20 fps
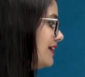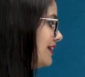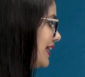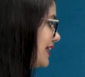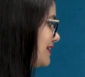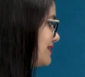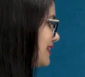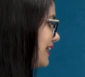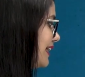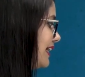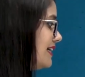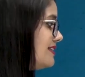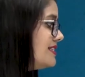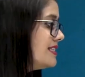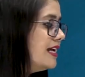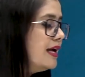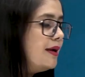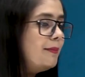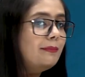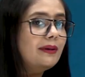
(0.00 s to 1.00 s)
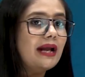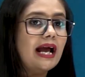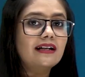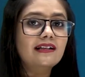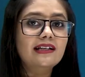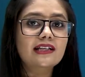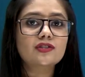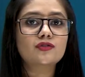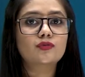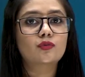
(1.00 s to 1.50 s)
Next thing is
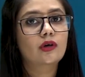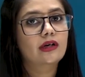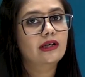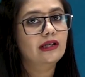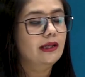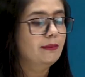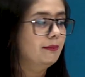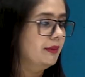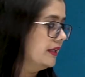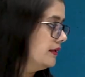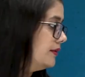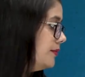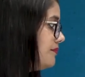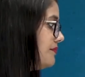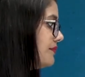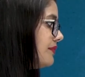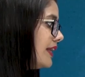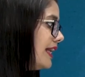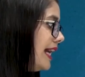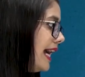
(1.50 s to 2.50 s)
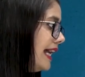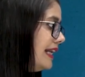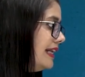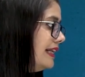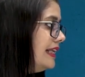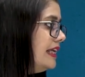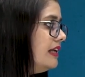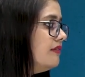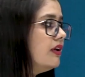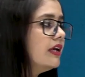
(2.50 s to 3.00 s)
practice word limit and
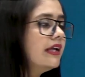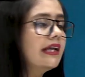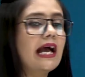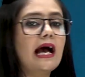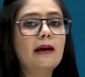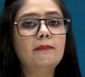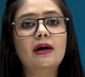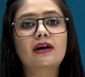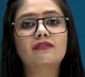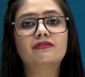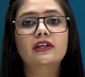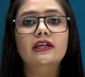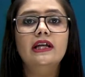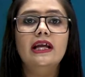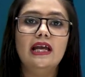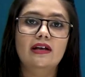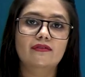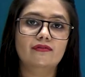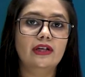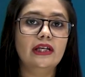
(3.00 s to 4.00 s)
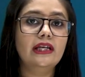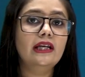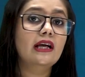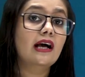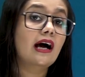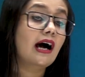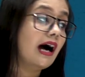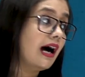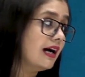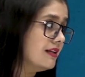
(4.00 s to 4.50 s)
leave a gap after every
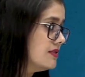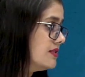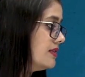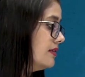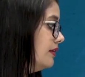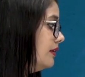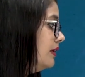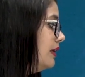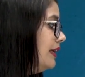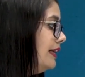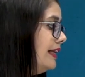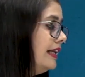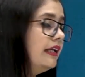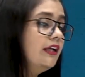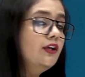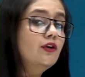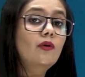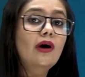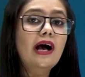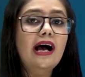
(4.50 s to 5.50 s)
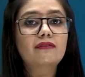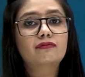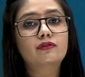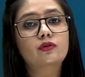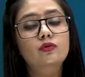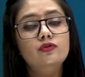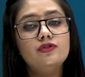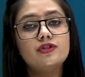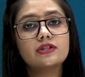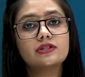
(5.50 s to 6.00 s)
answer. Like you have
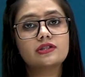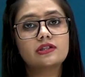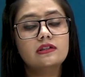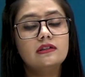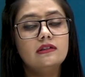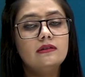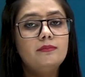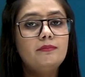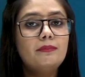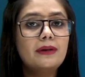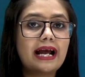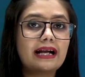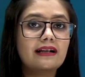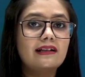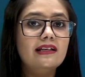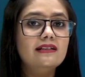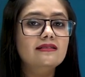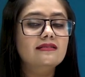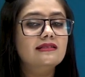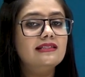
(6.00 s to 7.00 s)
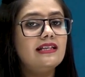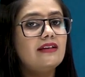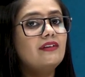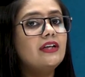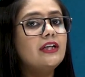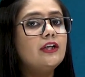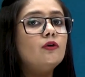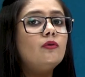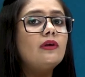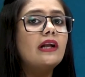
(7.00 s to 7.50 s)
to just uh, practice
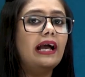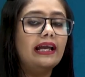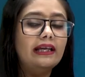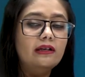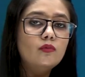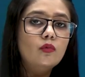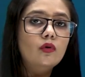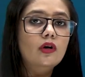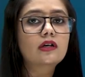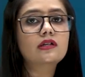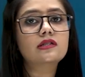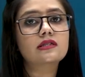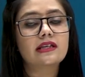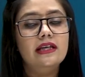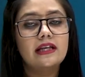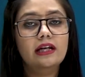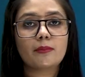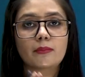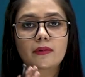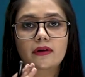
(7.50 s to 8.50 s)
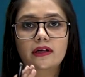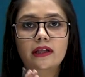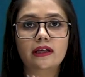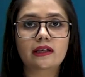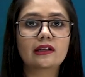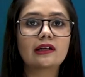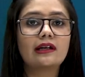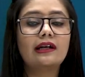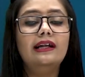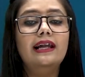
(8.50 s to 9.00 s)
seven to nine words in a
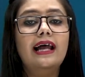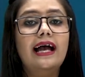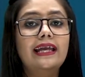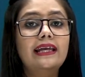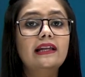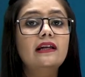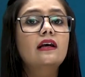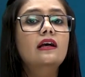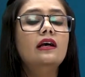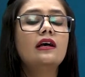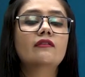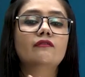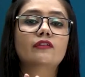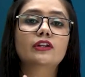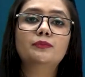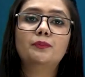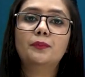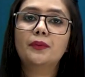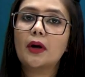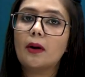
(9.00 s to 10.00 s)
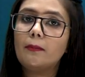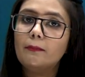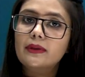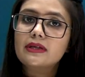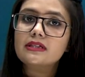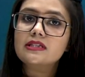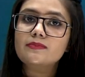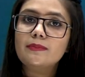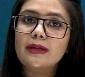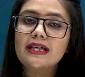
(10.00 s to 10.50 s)
particular line with
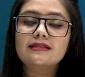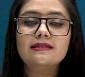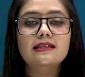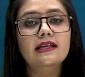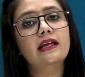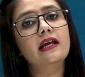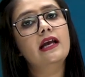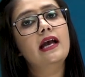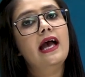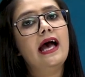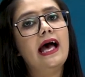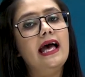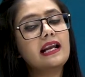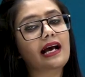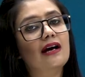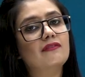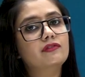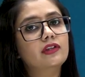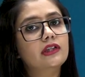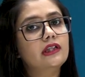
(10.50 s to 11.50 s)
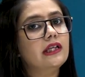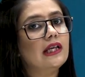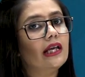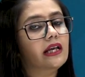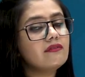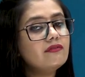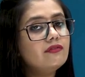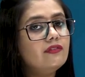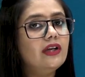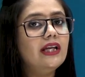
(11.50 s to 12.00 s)
proper spacing, and after
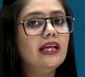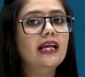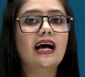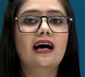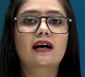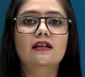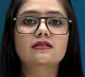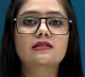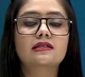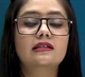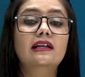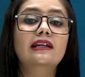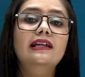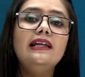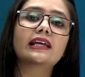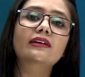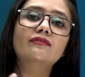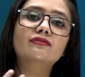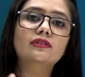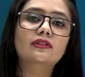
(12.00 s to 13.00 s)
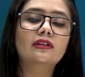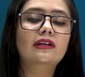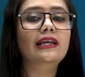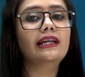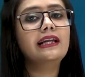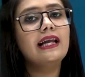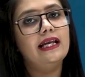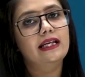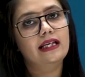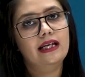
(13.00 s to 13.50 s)
every answer leave
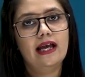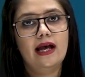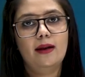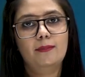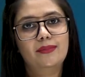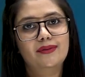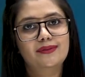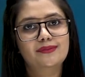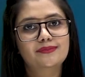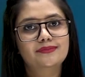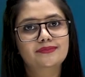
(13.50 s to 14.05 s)
three line gap.